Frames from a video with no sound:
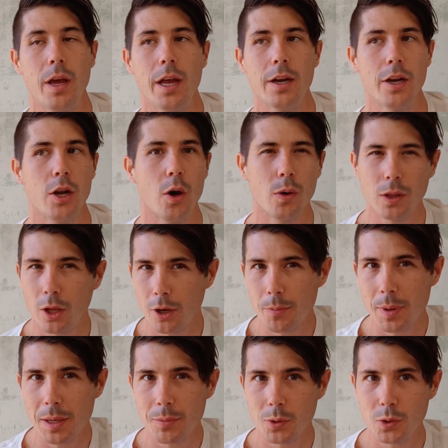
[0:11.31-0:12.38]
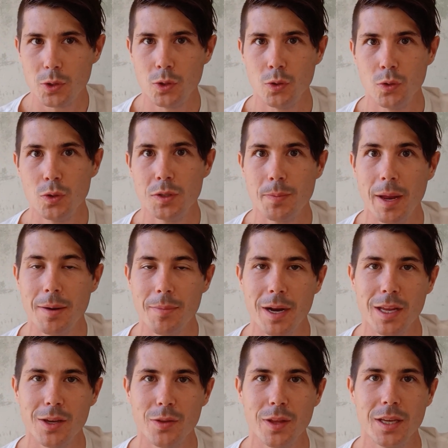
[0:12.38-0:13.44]
and I know a lot of people do spend
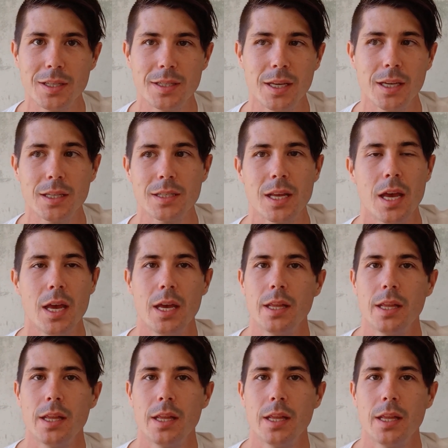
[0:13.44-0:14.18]
money on these things,